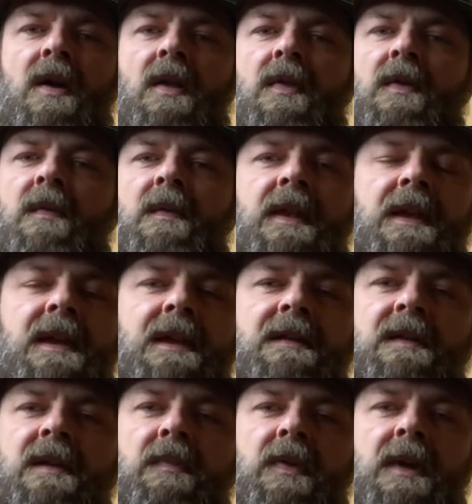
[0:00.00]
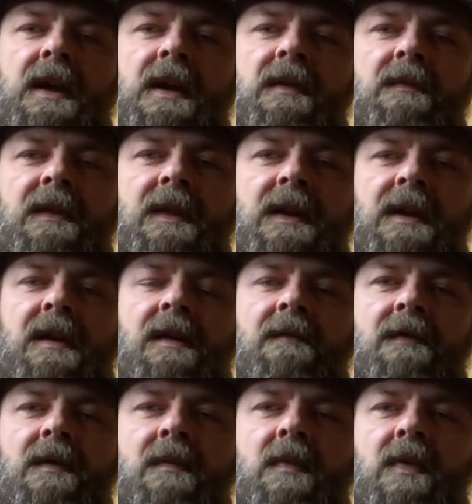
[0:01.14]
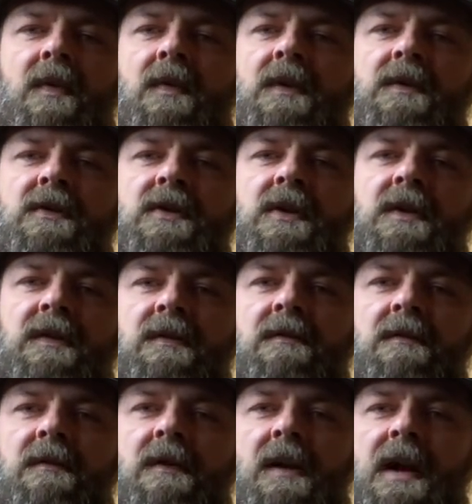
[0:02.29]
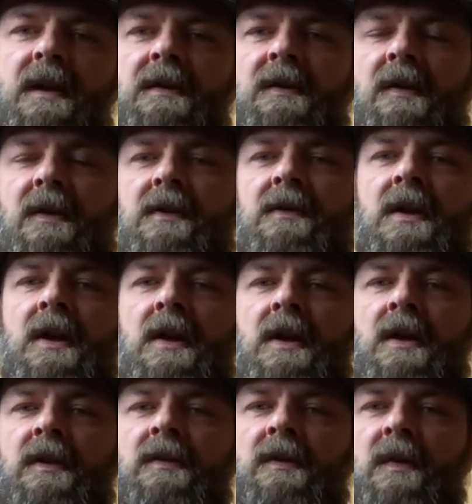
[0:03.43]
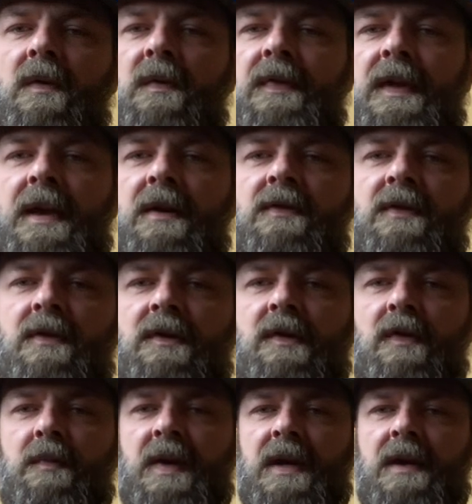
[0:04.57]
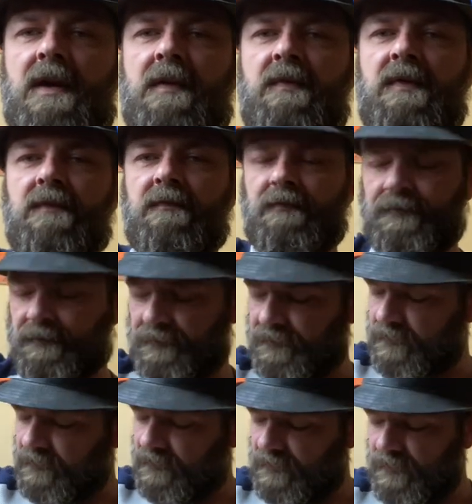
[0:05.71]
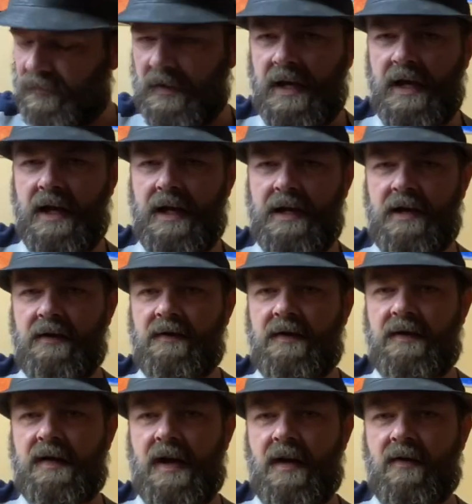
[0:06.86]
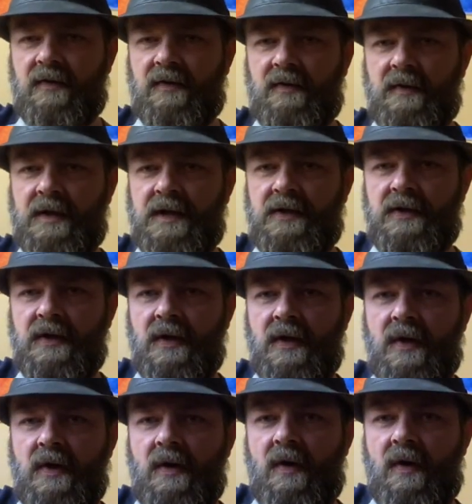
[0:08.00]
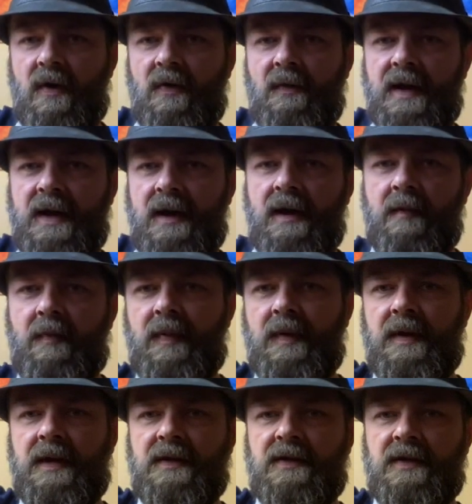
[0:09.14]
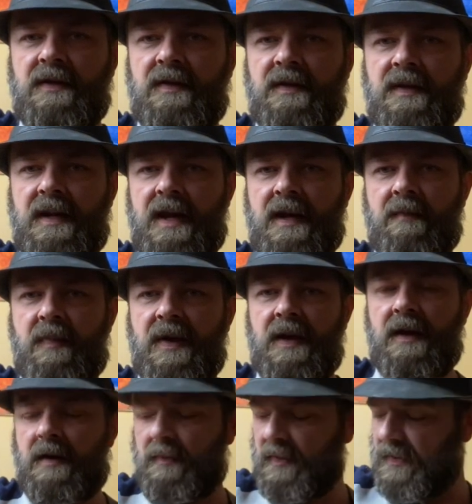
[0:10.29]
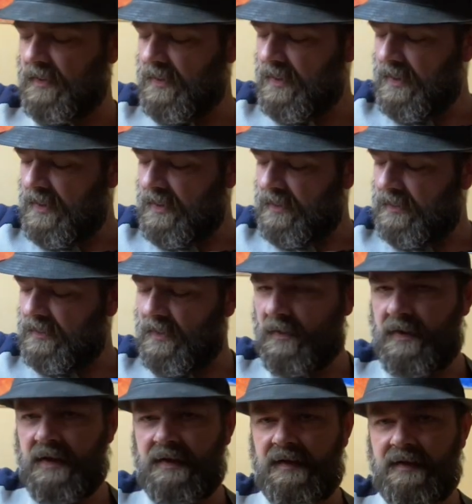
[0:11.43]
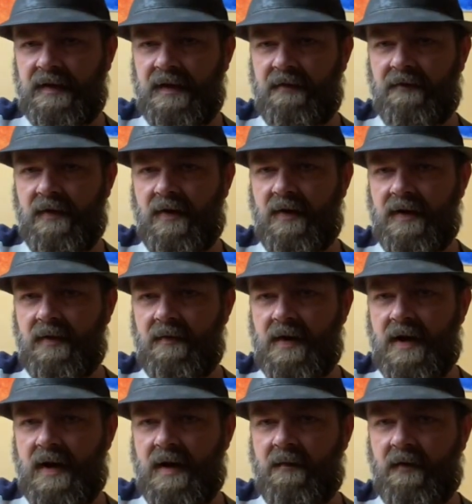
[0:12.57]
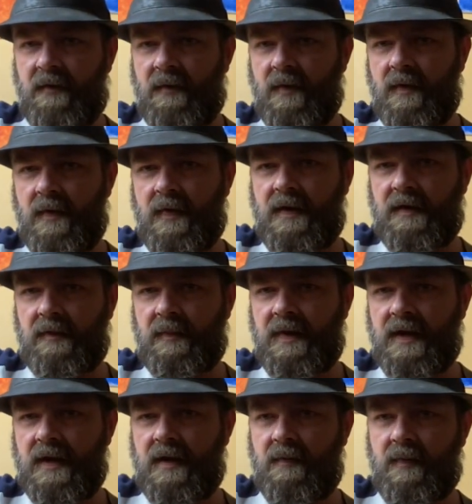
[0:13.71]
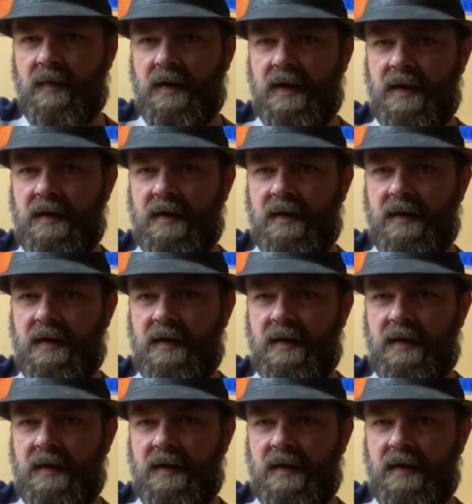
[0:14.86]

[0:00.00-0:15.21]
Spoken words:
They're really easy to play. They're really comfortable. They're just great guitars. So here's our two pickups, and here's the toggle switch. All the way up is just the neck pickup. So this is the volume knob for this pickup, and